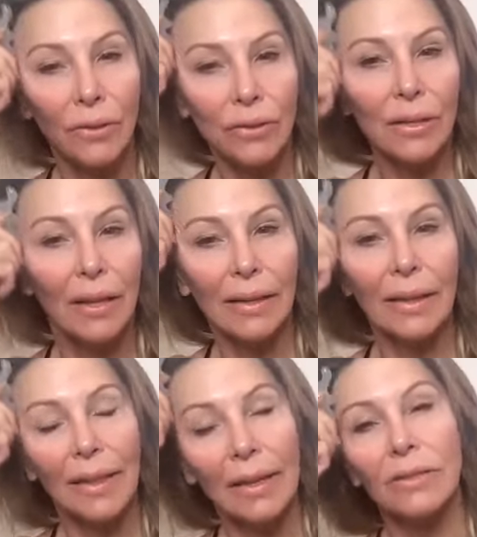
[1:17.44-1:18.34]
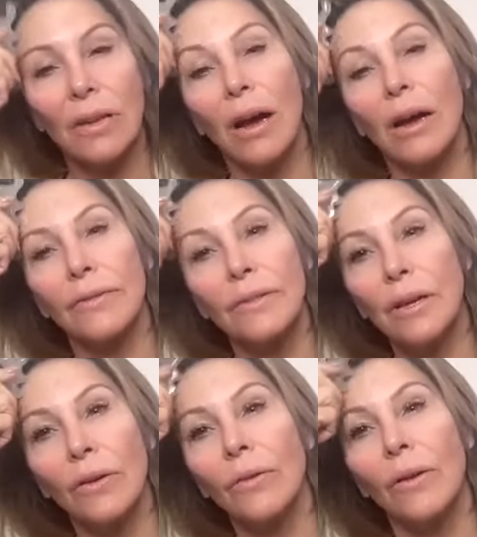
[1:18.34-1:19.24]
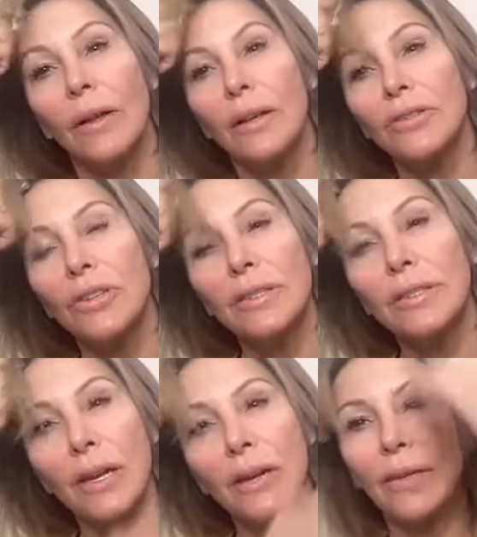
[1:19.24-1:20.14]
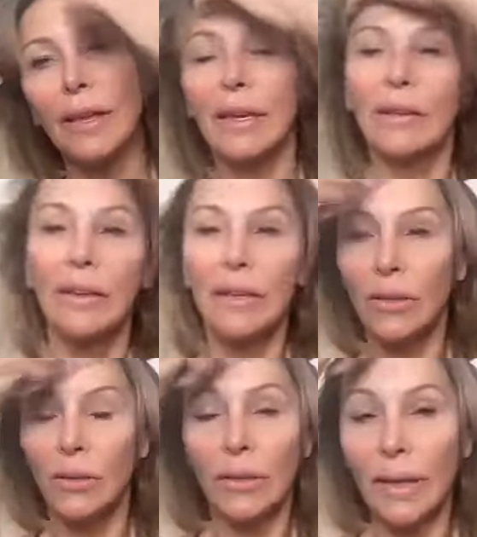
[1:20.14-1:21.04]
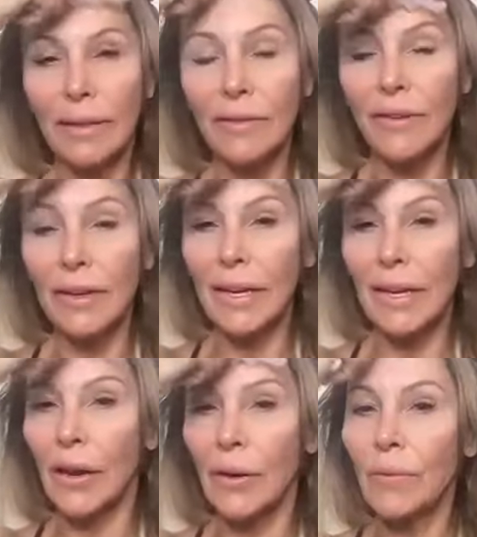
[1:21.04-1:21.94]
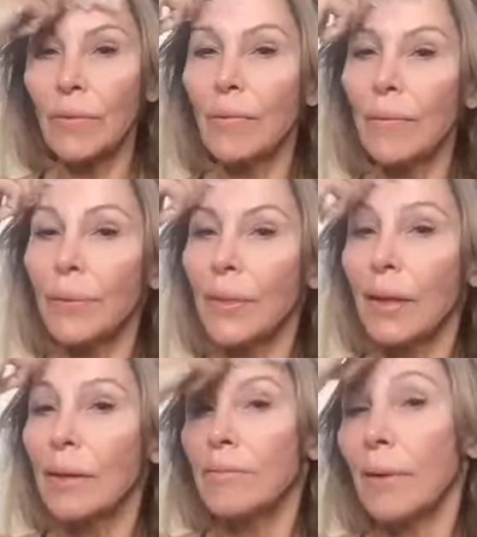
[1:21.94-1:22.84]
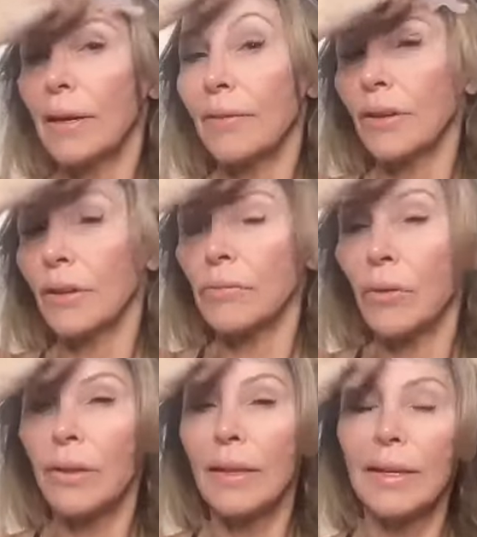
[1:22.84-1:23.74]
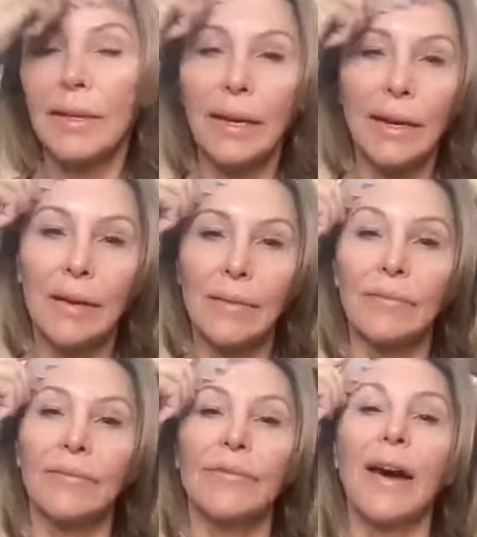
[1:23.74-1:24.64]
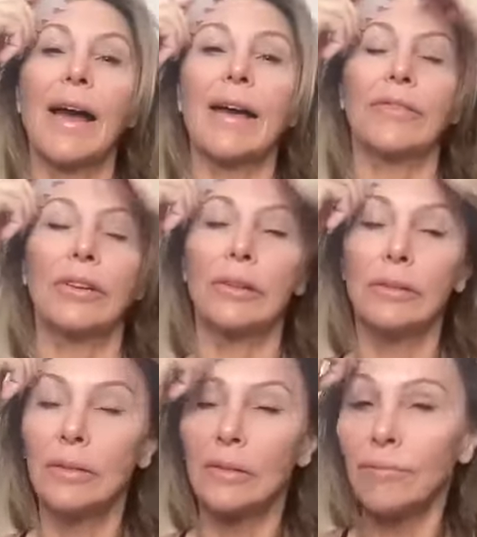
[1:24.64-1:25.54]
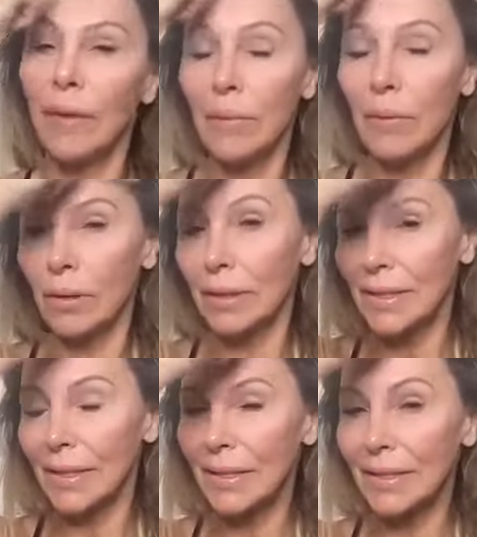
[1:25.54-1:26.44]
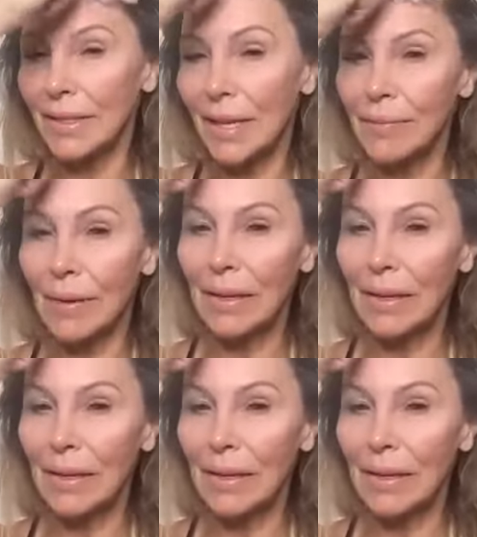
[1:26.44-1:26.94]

throws a lot of things off. So just know that you'll get the video, but if you're more than 5, or maybe we'll extend it to 10